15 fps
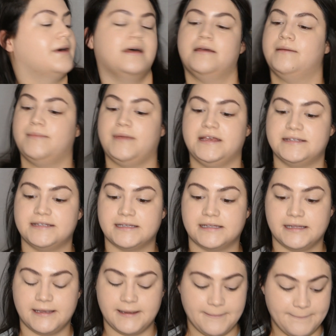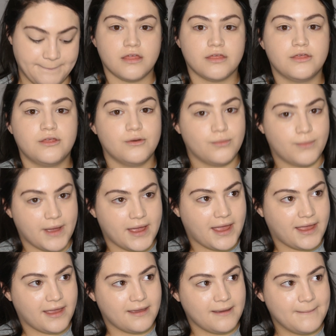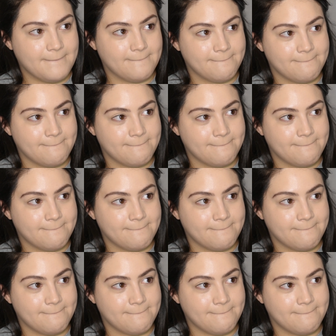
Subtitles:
But basically, the way